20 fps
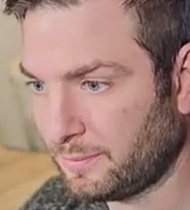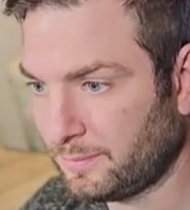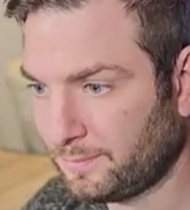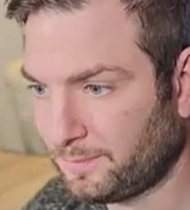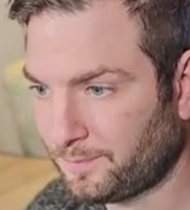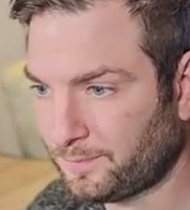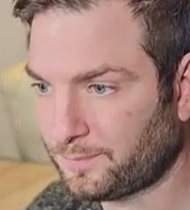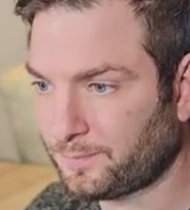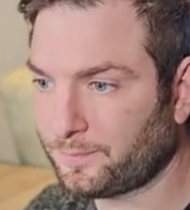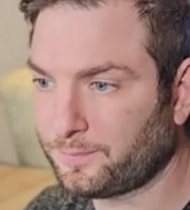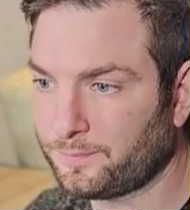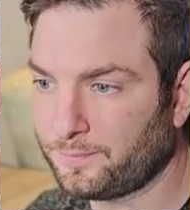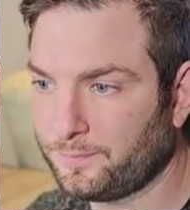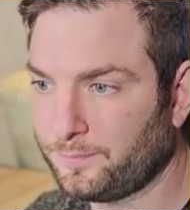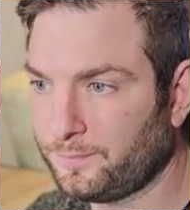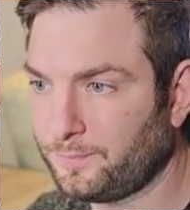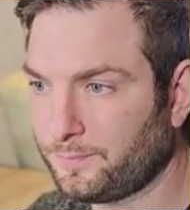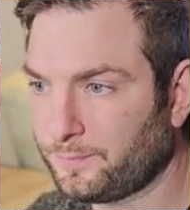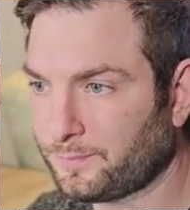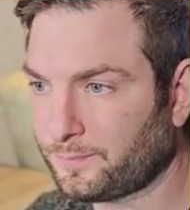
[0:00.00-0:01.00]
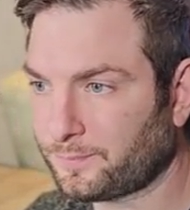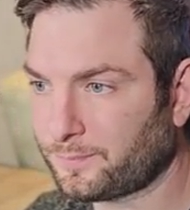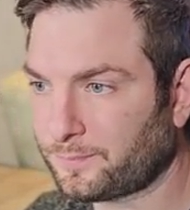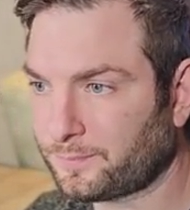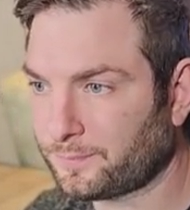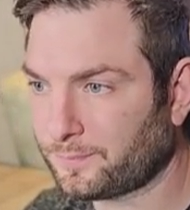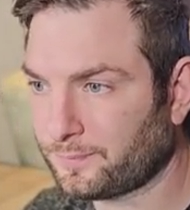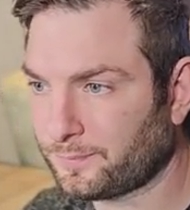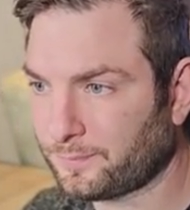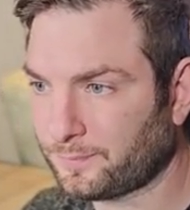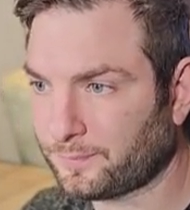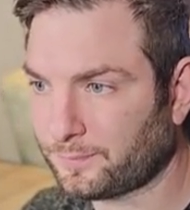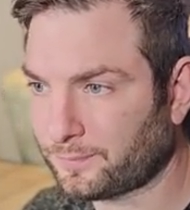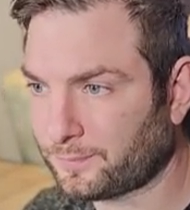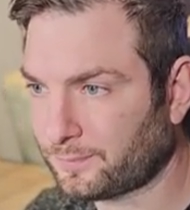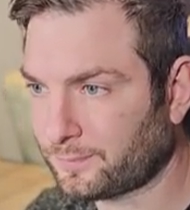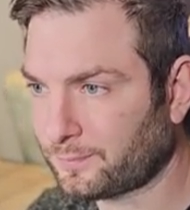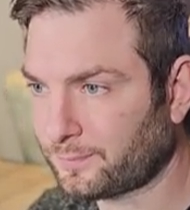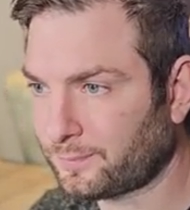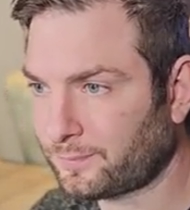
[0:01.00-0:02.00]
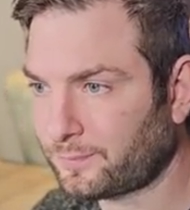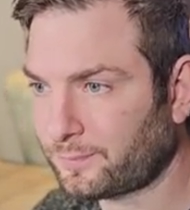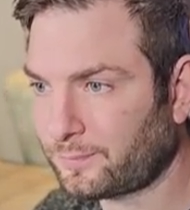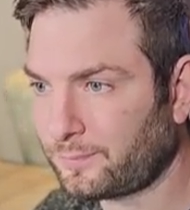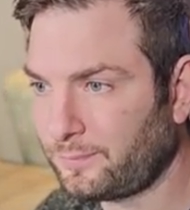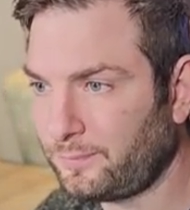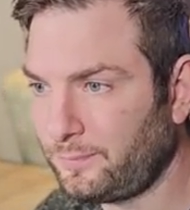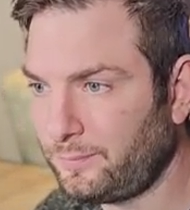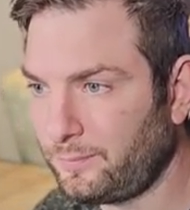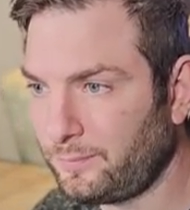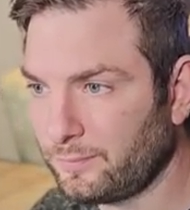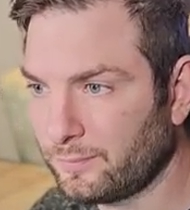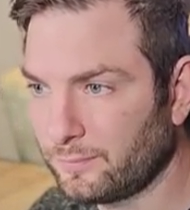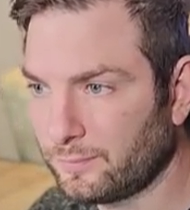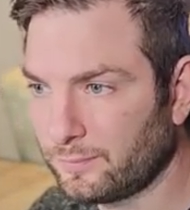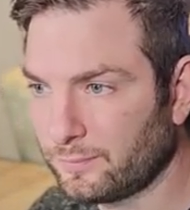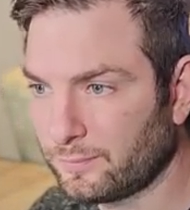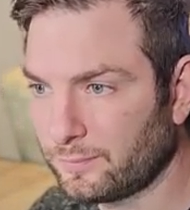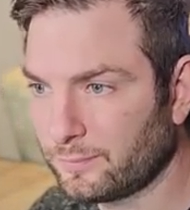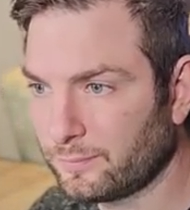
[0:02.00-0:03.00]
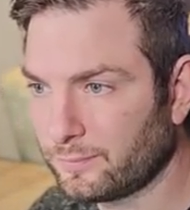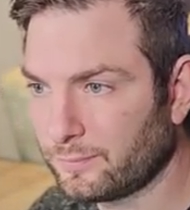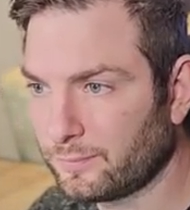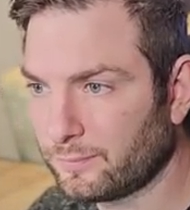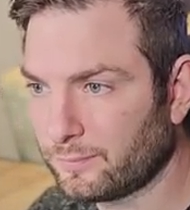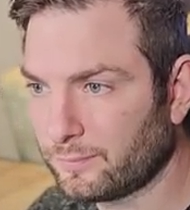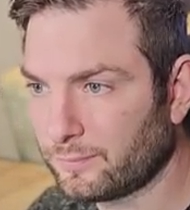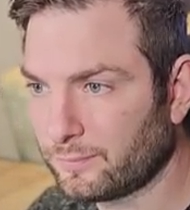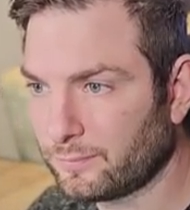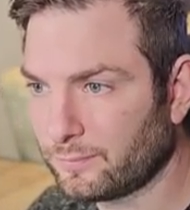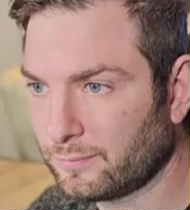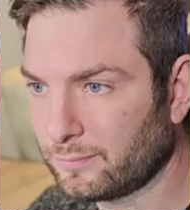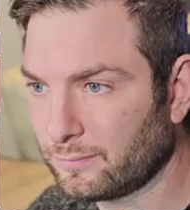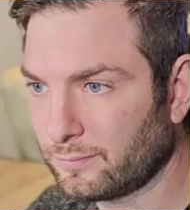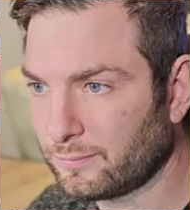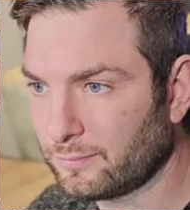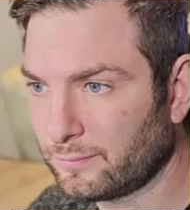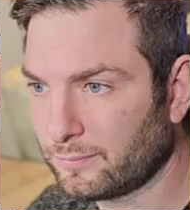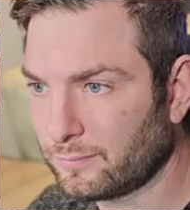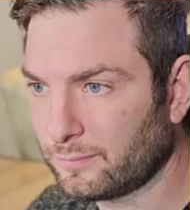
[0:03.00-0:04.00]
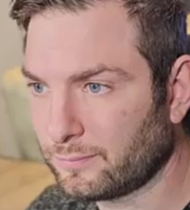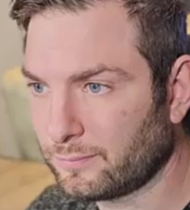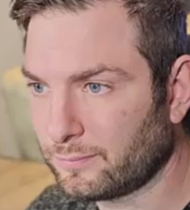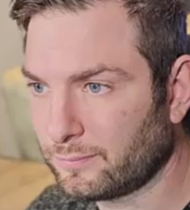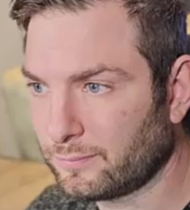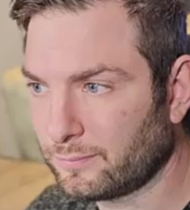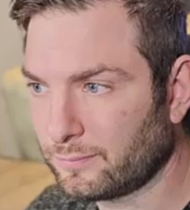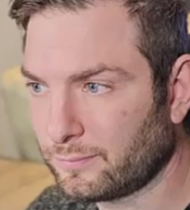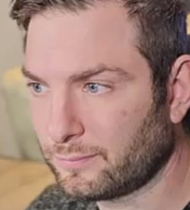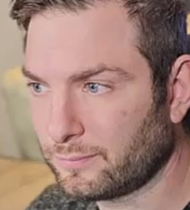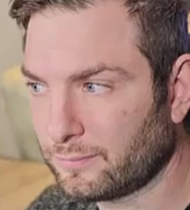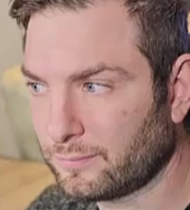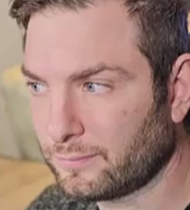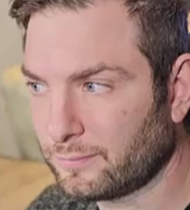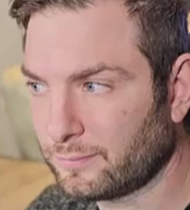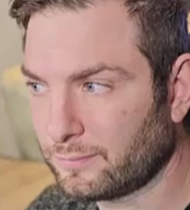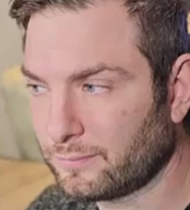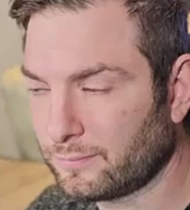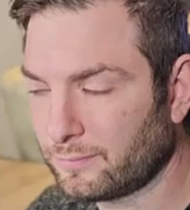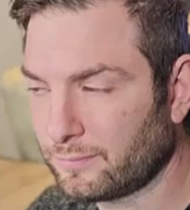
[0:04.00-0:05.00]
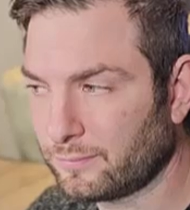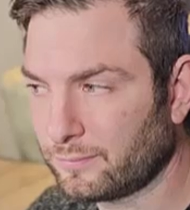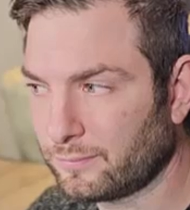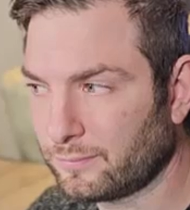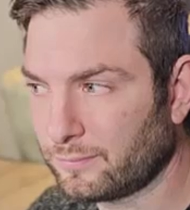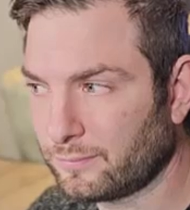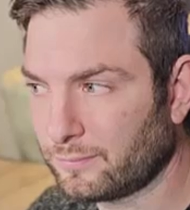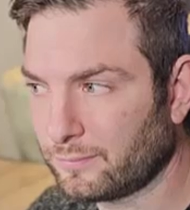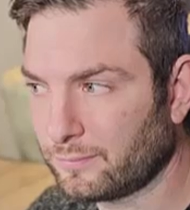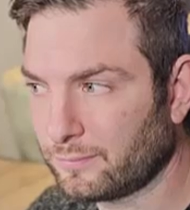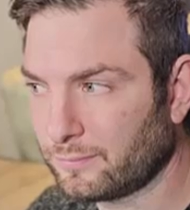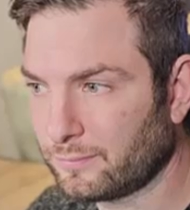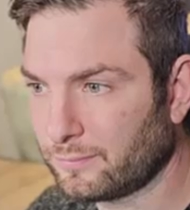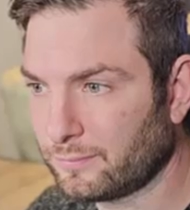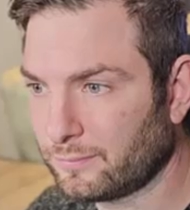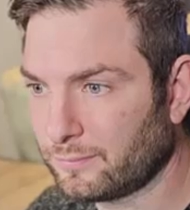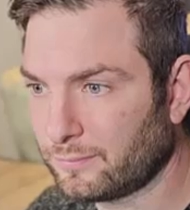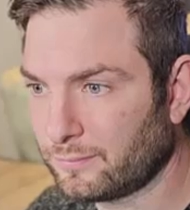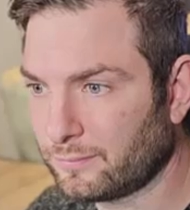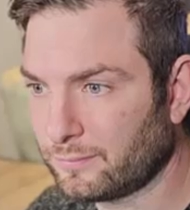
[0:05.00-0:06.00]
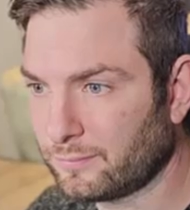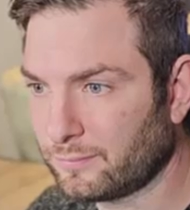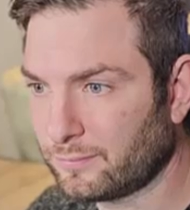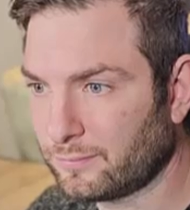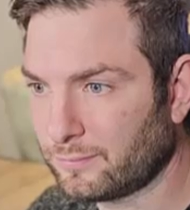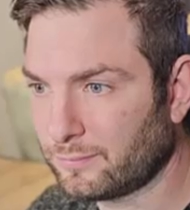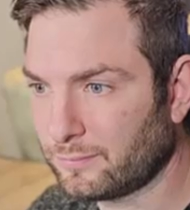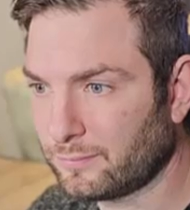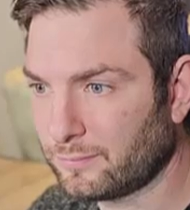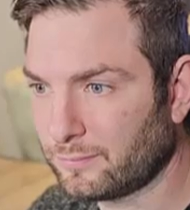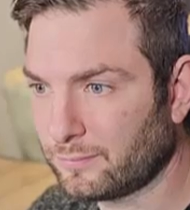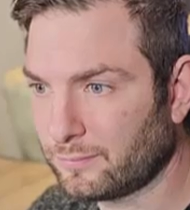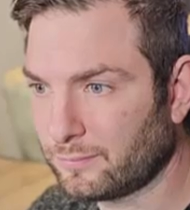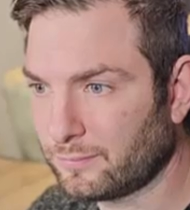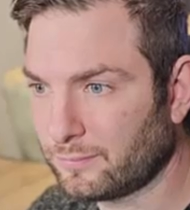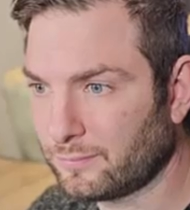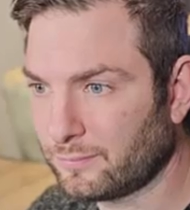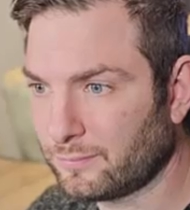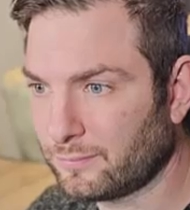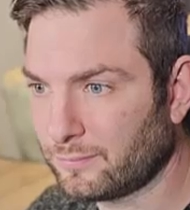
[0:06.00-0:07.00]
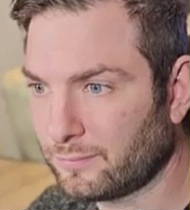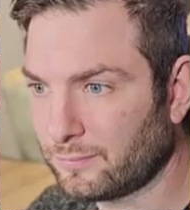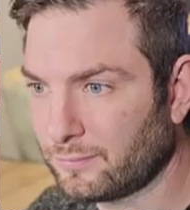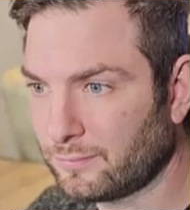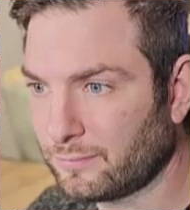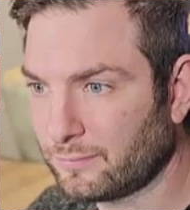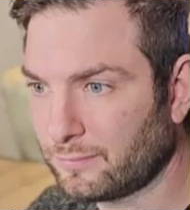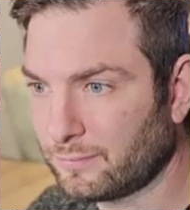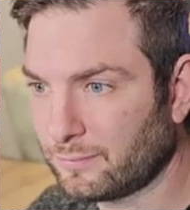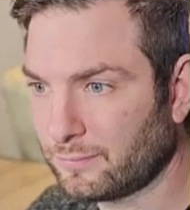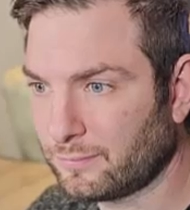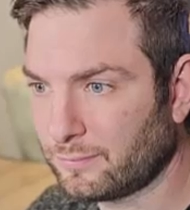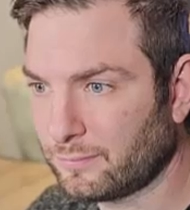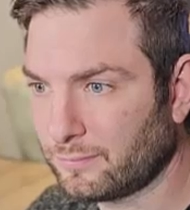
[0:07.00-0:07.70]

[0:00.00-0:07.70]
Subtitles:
Nothing is said.